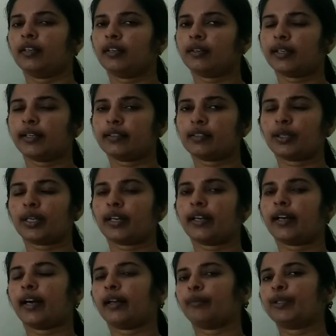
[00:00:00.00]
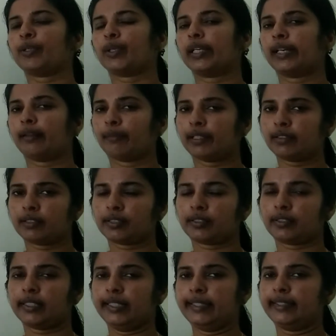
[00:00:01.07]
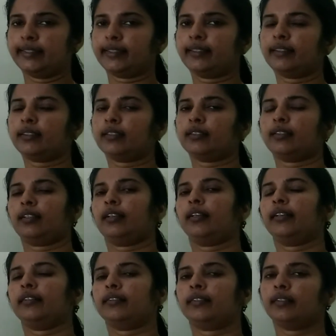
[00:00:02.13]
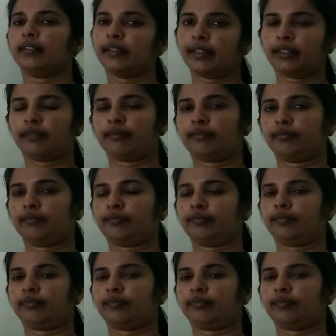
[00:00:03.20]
You consider an arbitrary element Z in D.